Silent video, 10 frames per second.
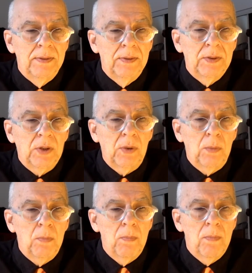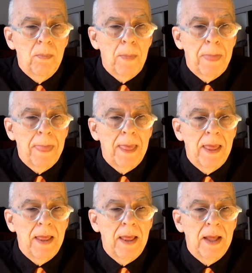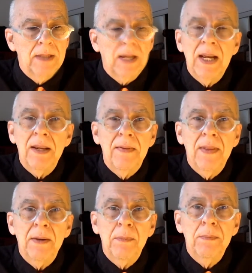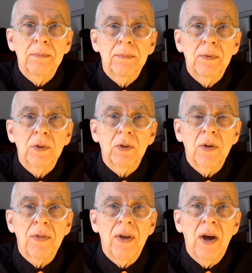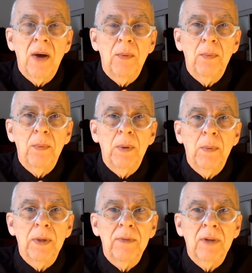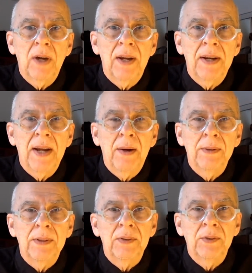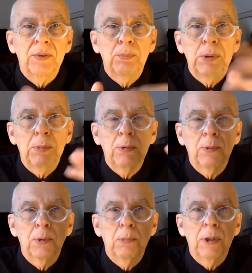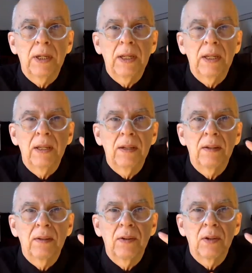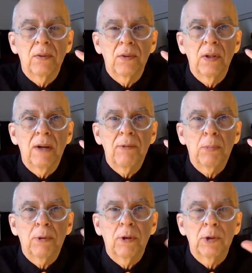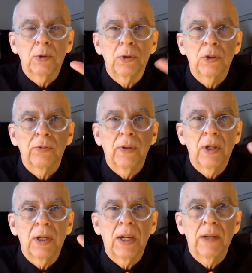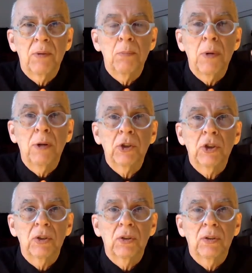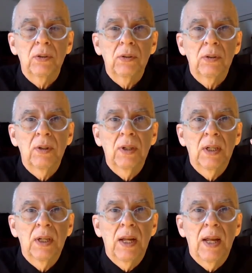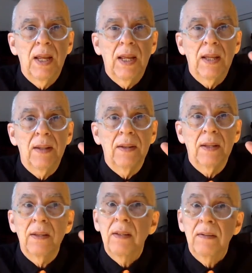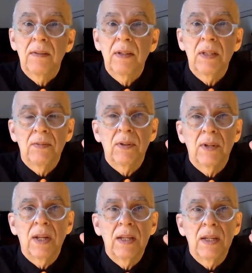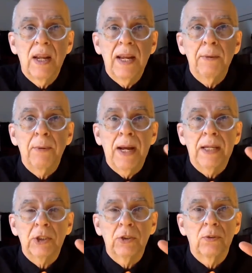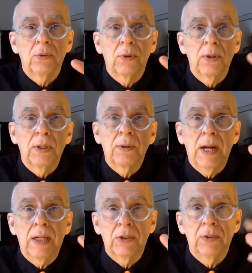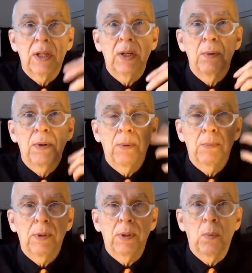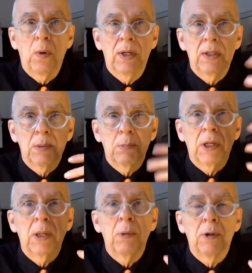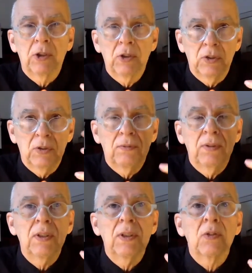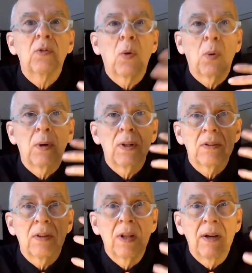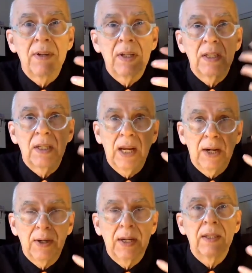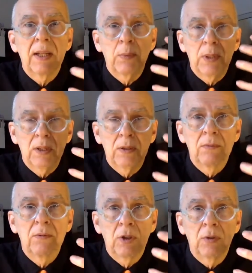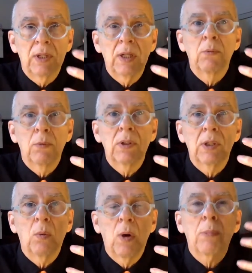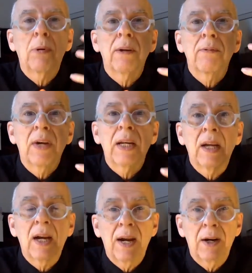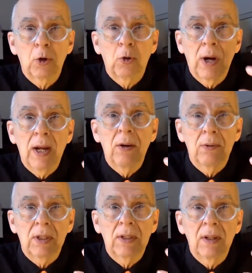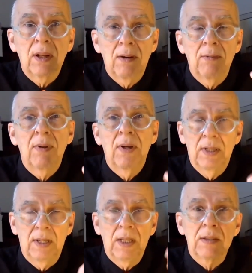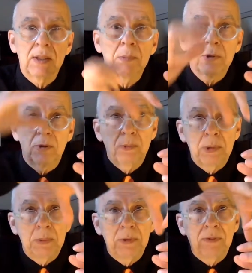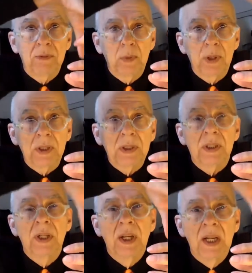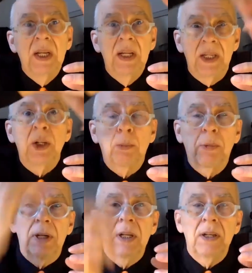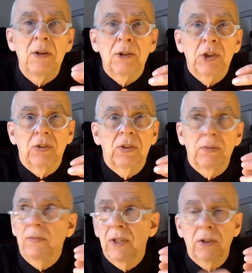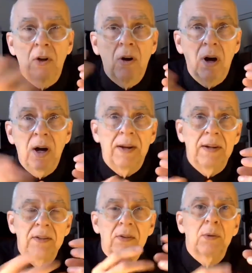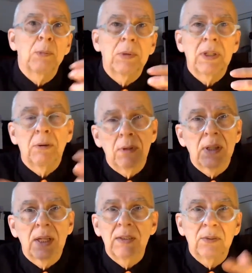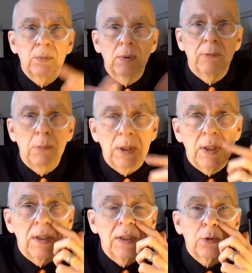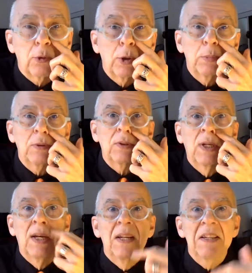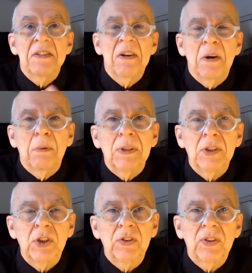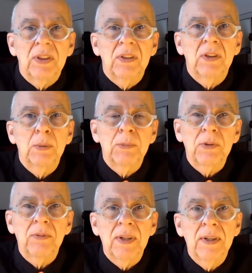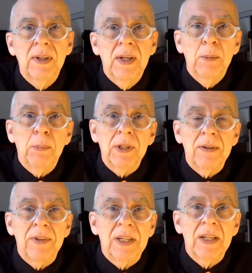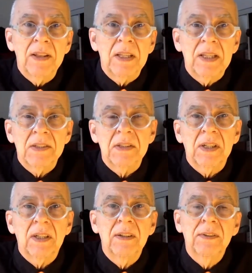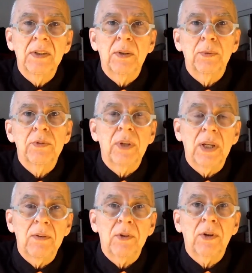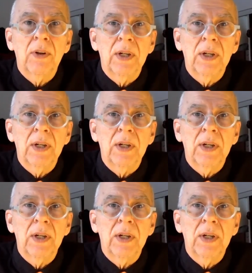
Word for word: So, as I then sort of thought, what we've got now is people who are bringing in, you know, the love approach, which is very kind of emotional and even arational or irrational they they really wanted to bring emotions and feelings forward this loving and caring that we could you know then really cooperate find a higher ground in love and then some of those people even wanted to you know bring in notions of their god and so on but they realized well everybody in this group is is not religious in terms of a, believing in a theistic you know savior